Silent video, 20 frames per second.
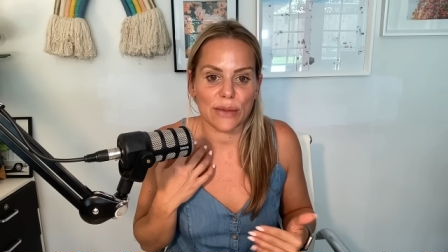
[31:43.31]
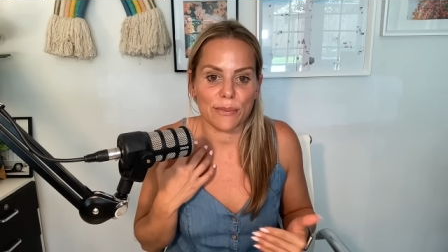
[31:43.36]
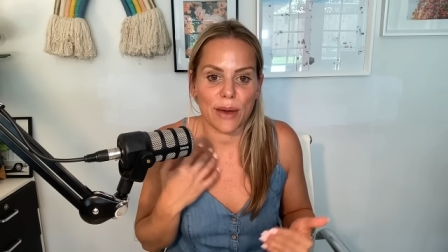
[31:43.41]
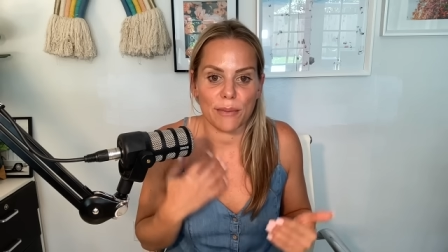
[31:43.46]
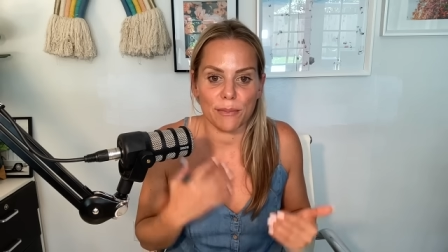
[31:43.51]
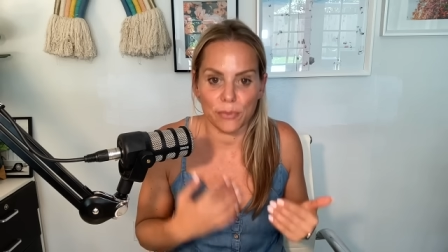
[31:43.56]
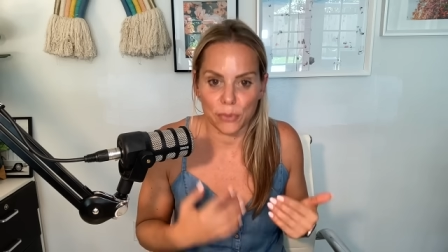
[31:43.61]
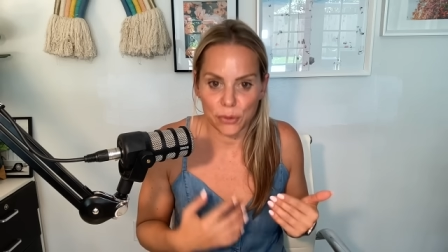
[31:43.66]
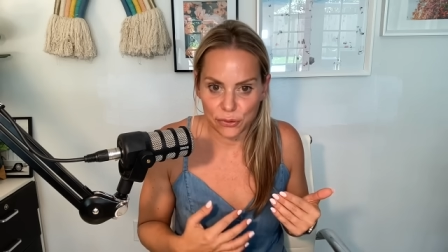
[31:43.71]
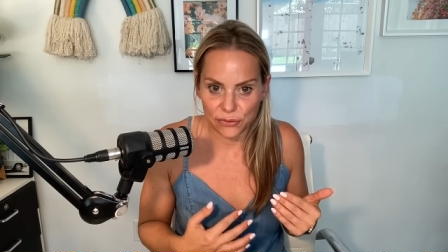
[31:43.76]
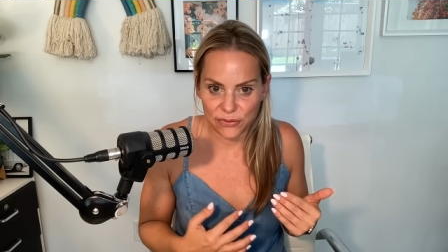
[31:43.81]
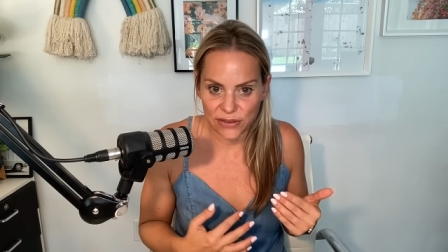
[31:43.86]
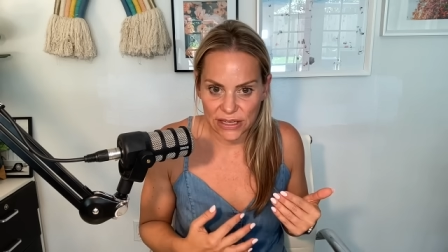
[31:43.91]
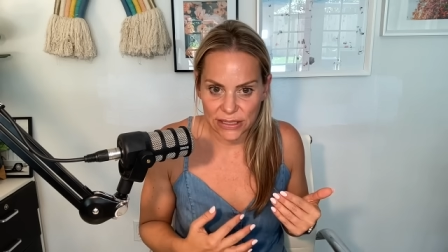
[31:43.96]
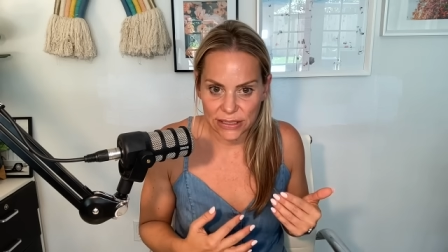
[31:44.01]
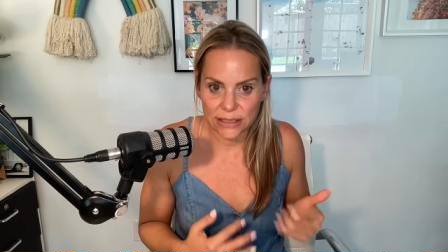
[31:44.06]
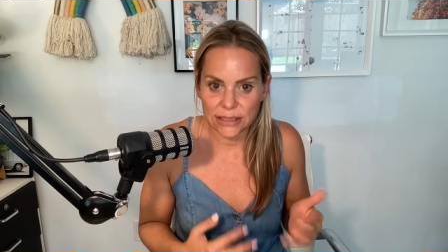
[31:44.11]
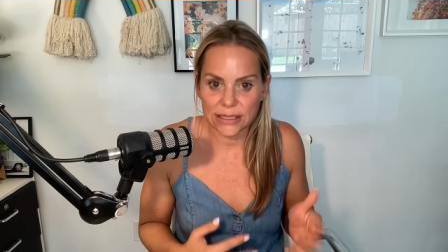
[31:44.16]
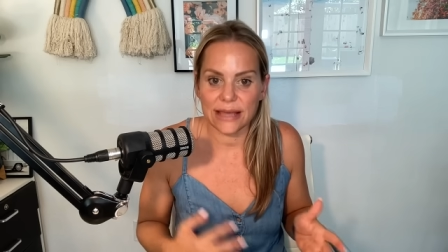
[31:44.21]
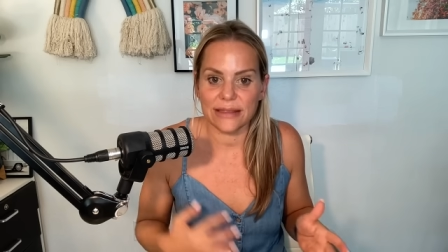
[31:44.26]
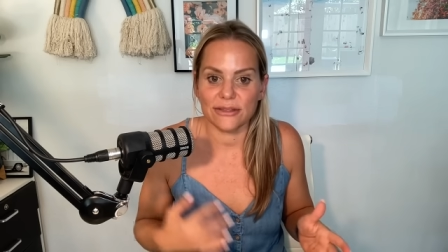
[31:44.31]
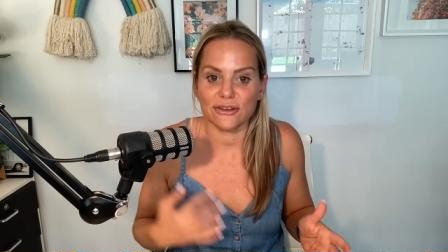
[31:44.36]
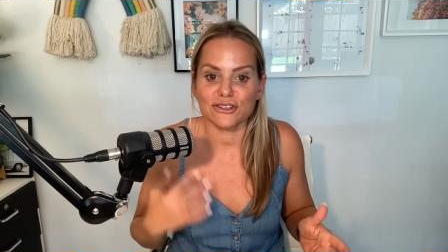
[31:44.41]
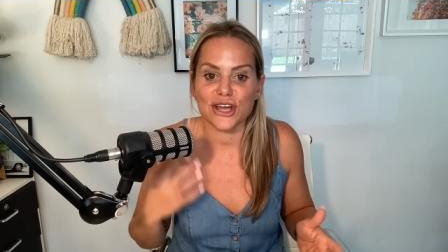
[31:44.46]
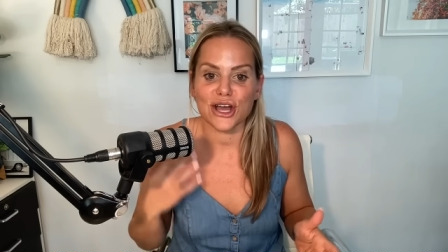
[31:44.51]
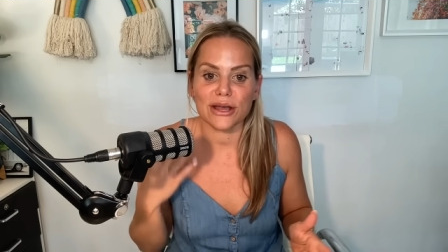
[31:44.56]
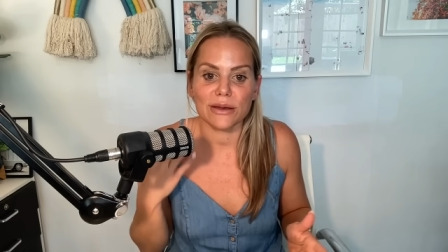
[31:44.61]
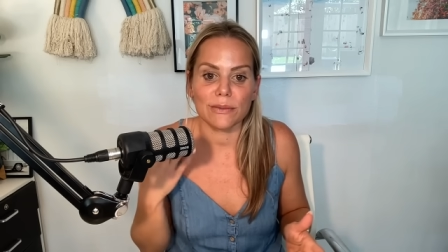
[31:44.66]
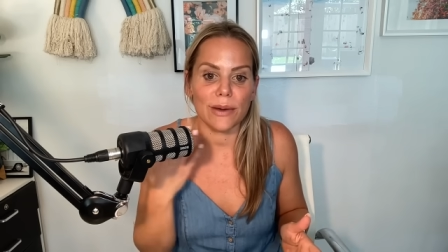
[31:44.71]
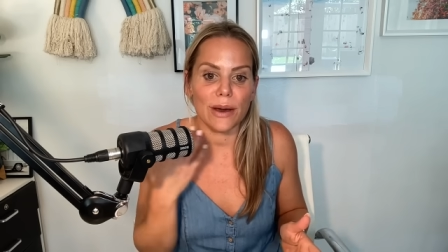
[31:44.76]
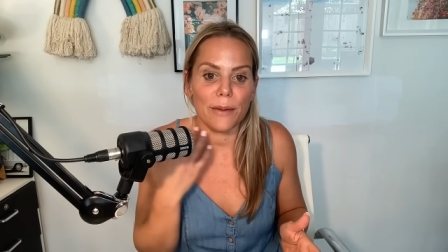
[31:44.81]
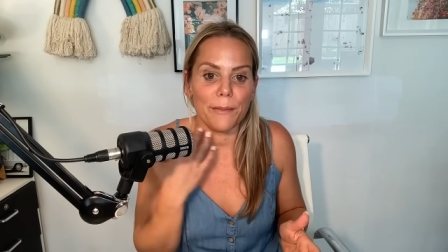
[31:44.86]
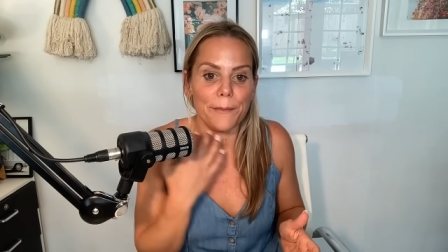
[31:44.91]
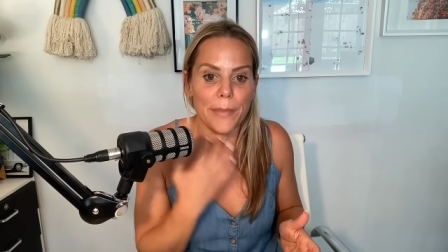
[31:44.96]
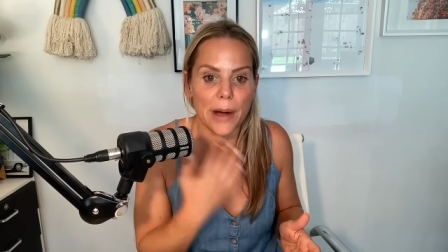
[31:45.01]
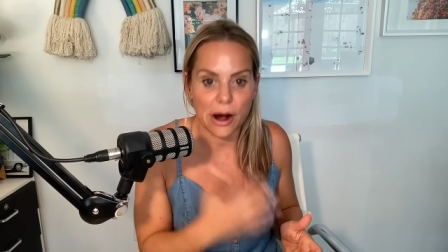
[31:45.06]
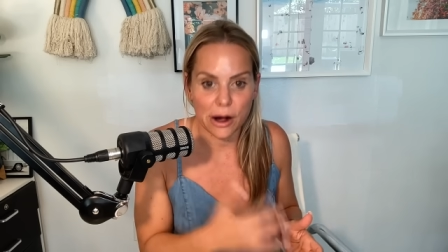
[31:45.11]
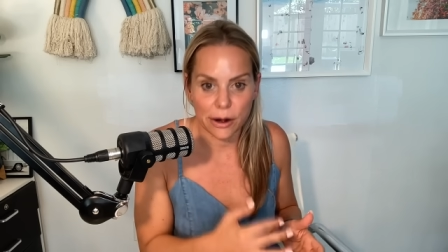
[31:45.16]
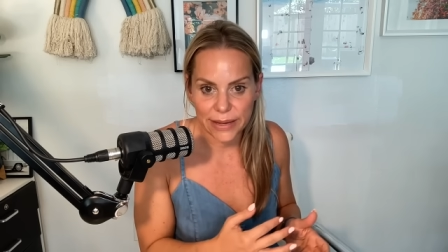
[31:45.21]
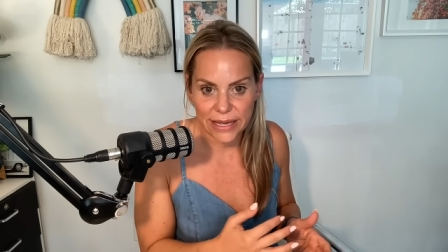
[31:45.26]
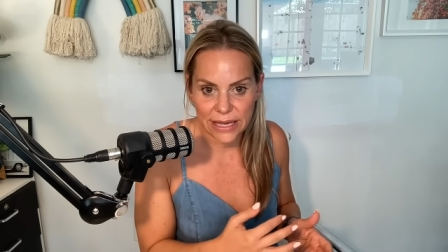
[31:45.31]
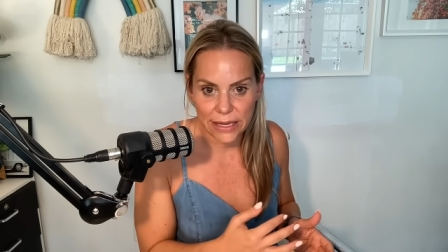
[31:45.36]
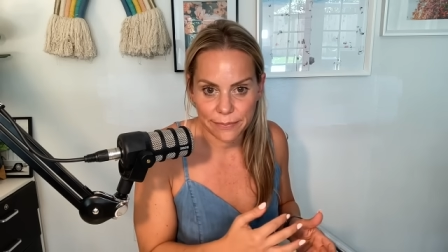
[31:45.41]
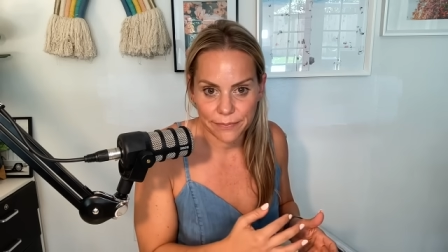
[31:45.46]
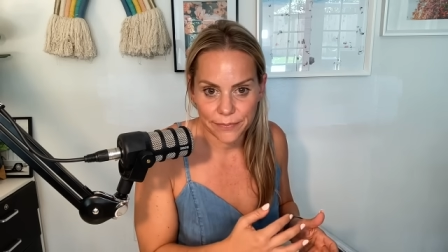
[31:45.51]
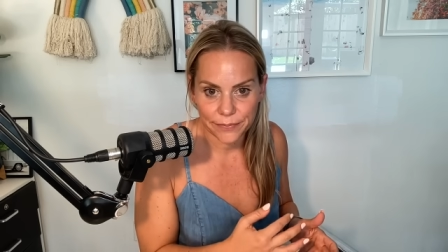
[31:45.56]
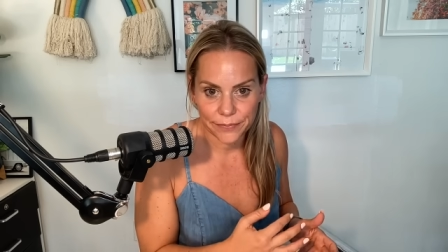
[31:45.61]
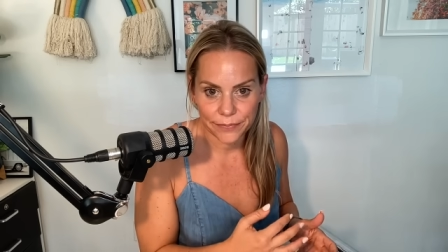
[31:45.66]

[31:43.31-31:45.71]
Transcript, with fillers: about movies and they're talking about Barbie.